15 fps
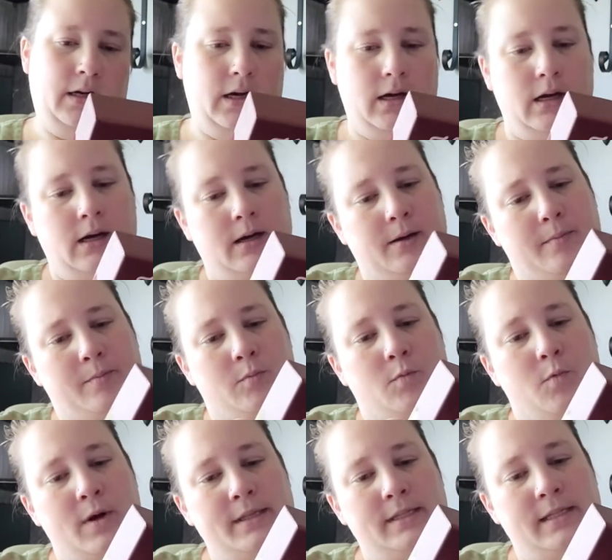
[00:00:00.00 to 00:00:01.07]
Um,
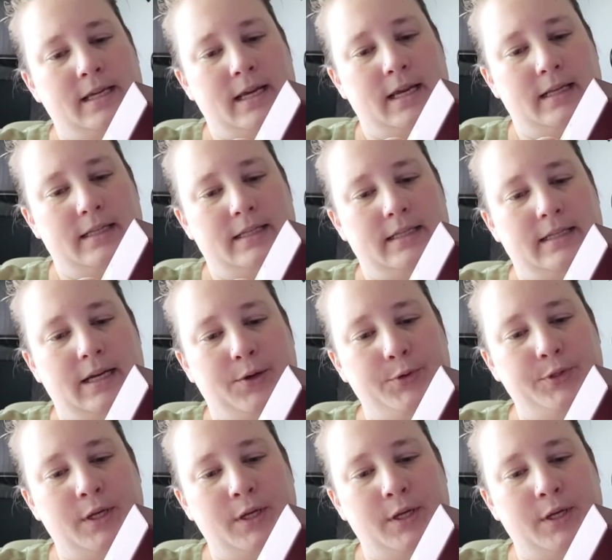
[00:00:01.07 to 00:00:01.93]
one says, Tell